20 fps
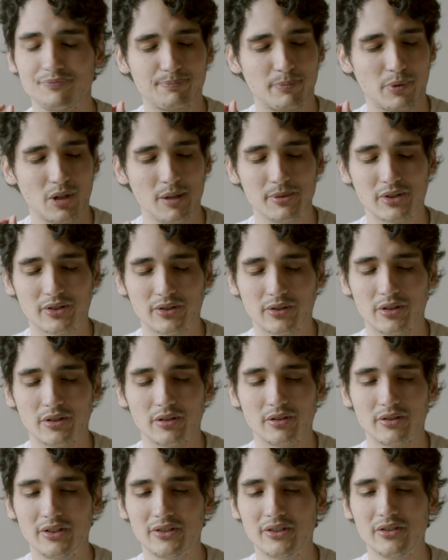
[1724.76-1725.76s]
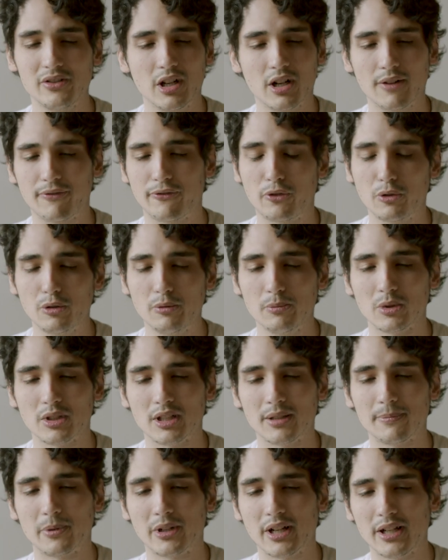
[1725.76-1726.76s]
promise to you, this is not a
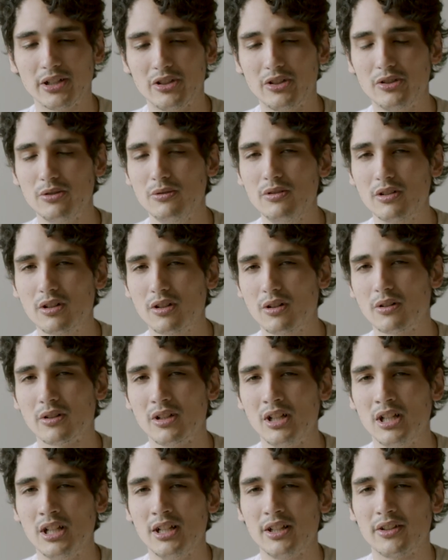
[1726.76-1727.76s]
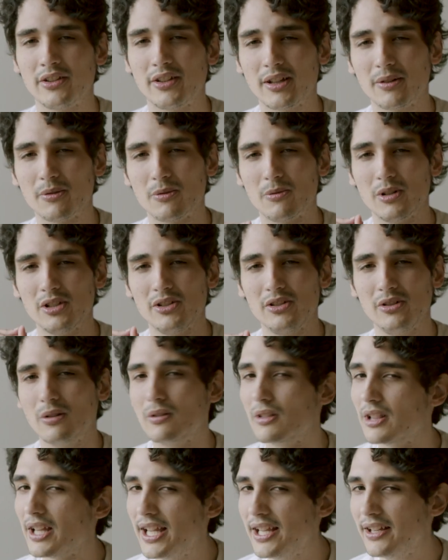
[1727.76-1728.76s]
formula, but I do know that when you
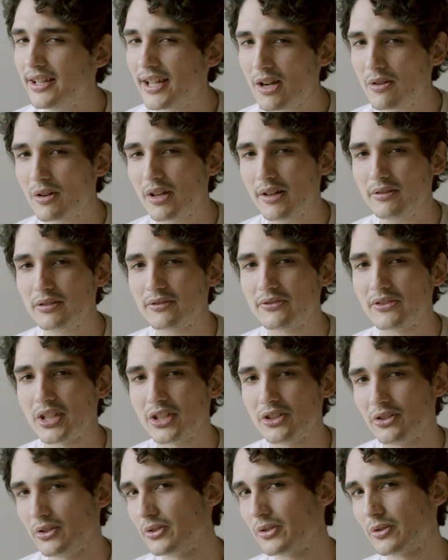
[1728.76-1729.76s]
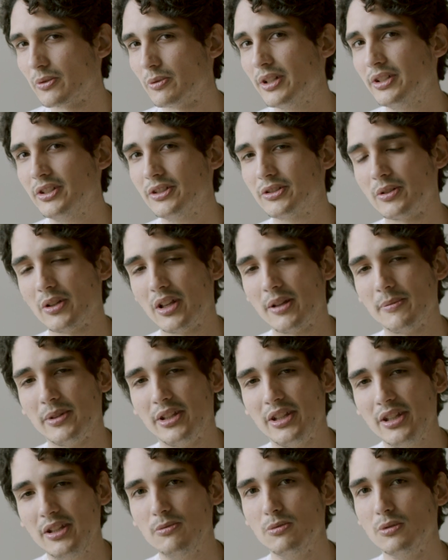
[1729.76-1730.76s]
lay down everything and you surrender to him,
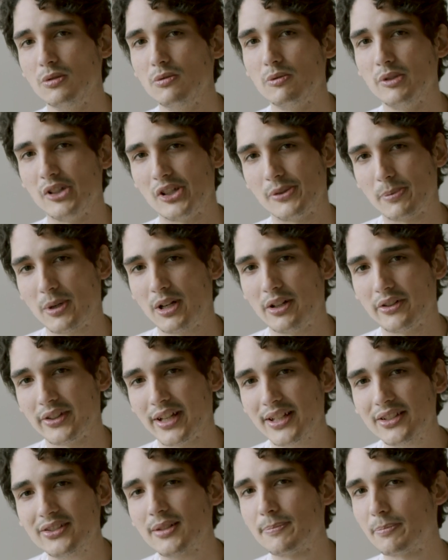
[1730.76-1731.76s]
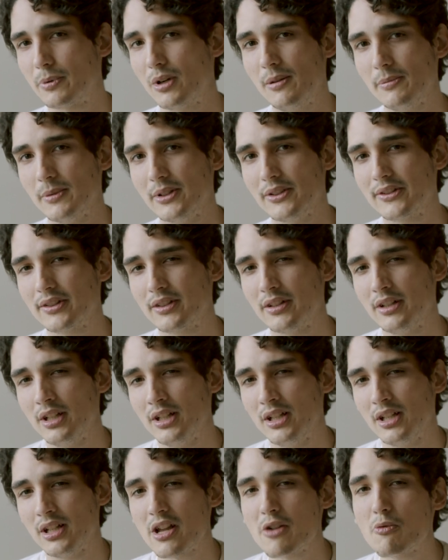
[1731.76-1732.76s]
he will respond. That's the promise.
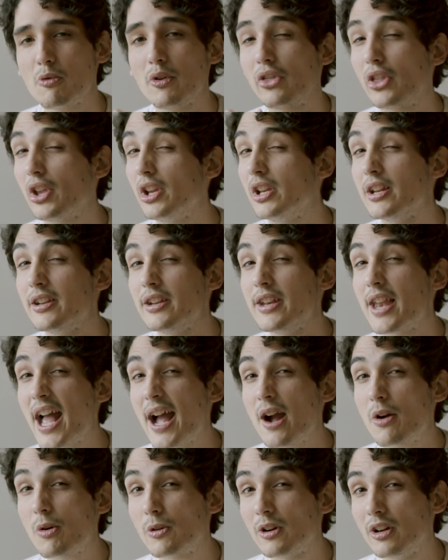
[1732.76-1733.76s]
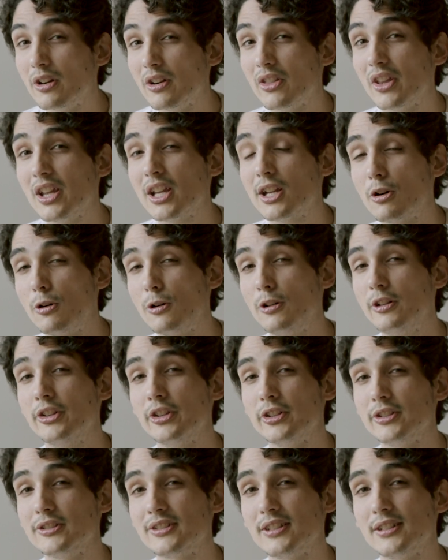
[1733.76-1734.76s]
And within an hour, they
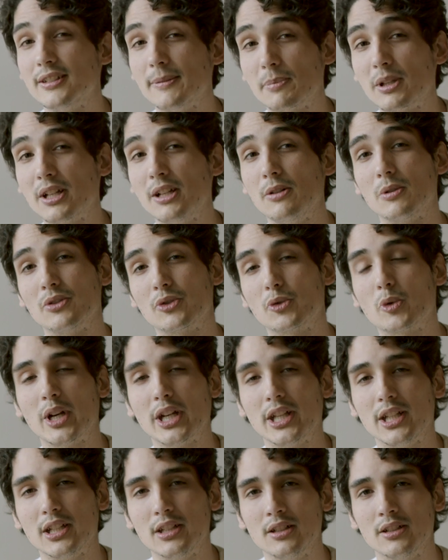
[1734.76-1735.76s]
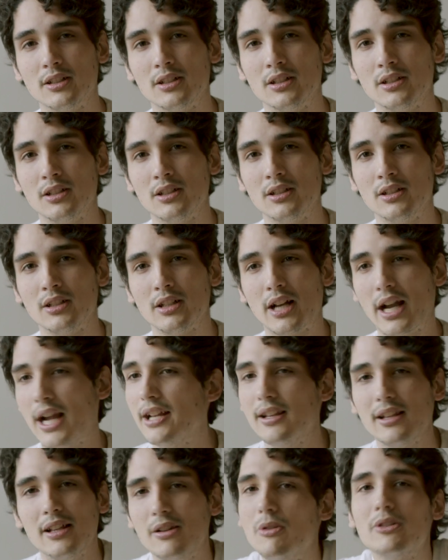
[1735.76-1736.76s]
called us that the plane was ready.
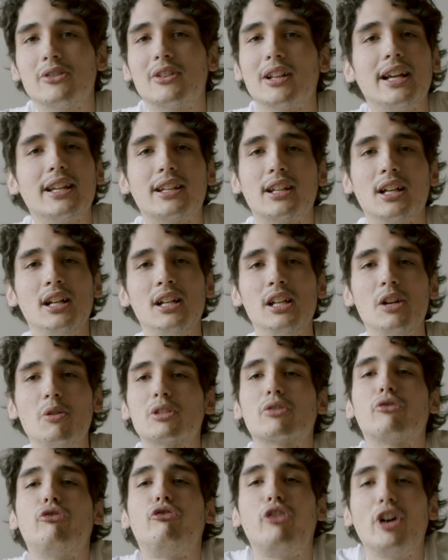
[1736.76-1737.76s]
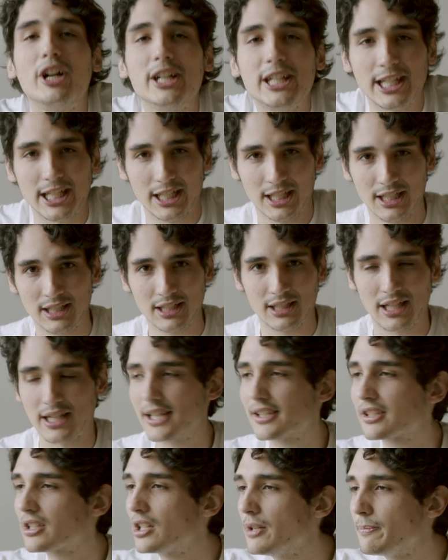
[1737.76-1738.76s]
It was funny. Like
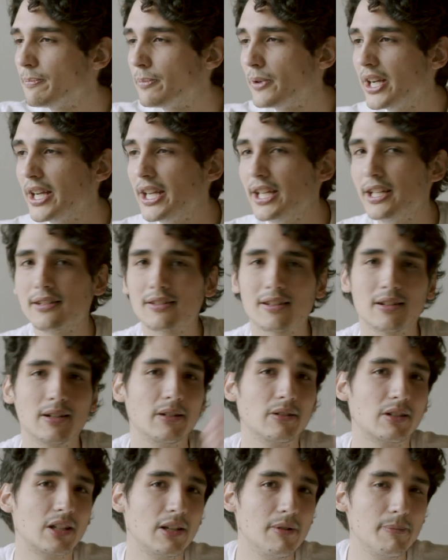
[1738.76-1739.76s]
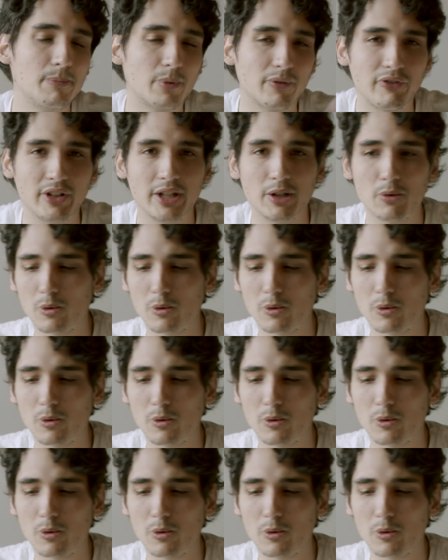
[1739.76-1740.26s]
I started praying and started giving prophetic